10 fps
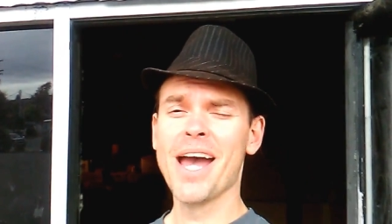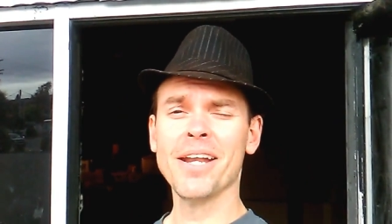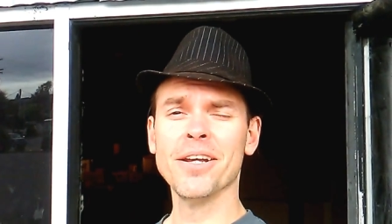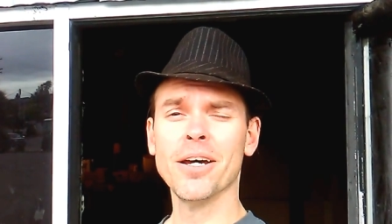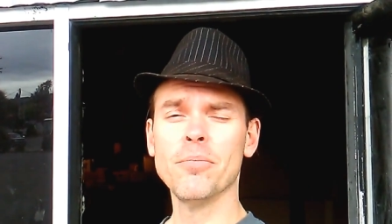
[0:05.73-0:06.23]

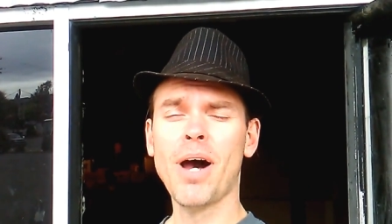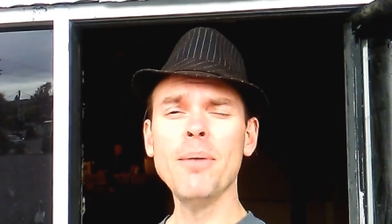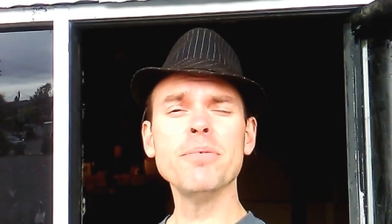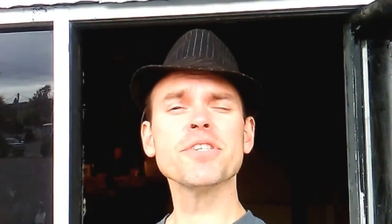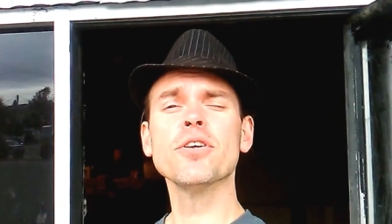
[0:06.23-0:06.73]
and uh,
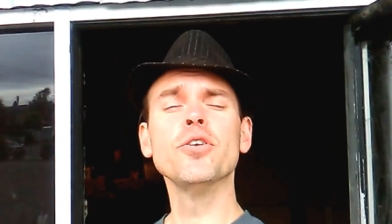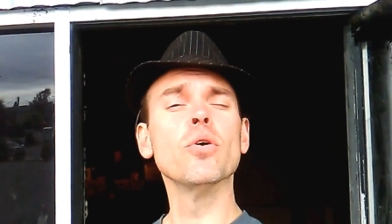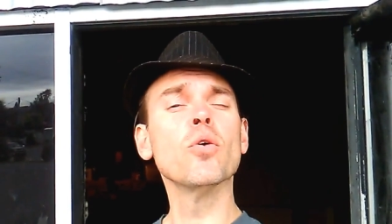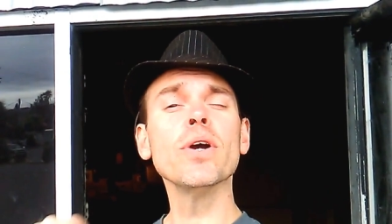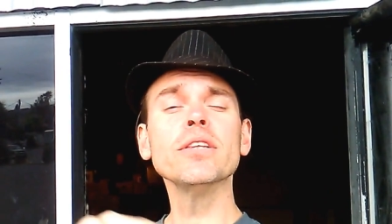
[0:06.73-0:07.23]
I'm just going to do
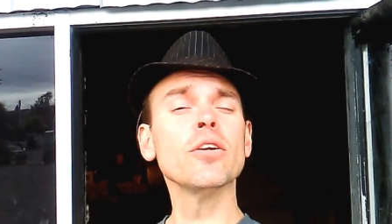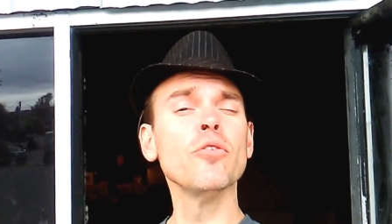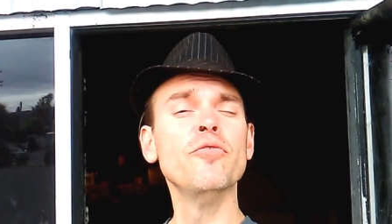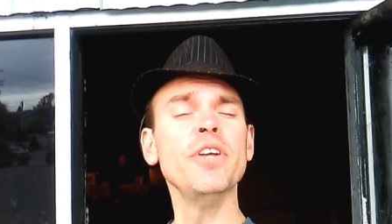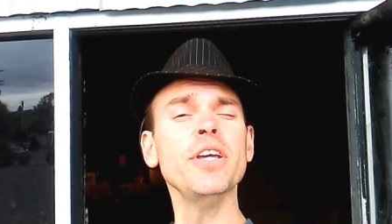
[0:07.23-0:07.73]
a quick
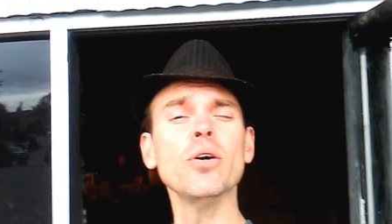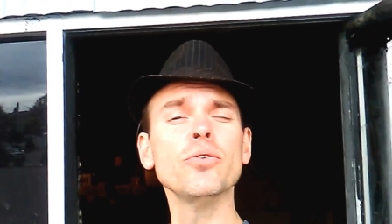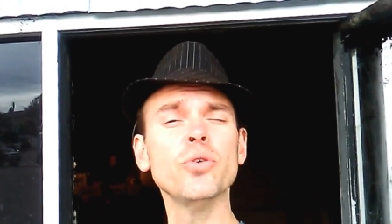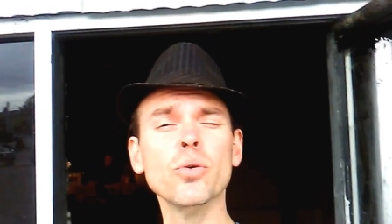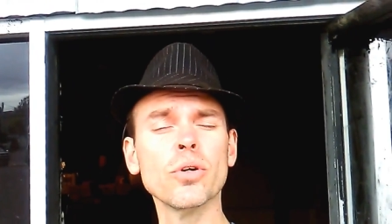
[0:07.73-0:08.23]
little video
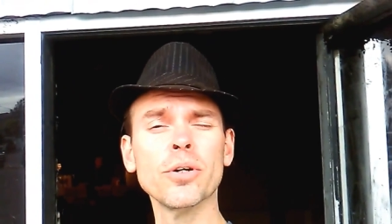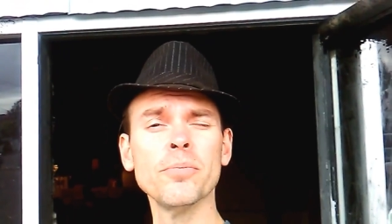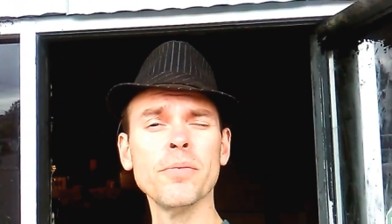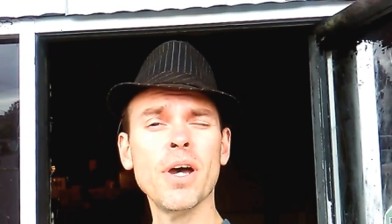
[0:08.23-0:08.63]
tour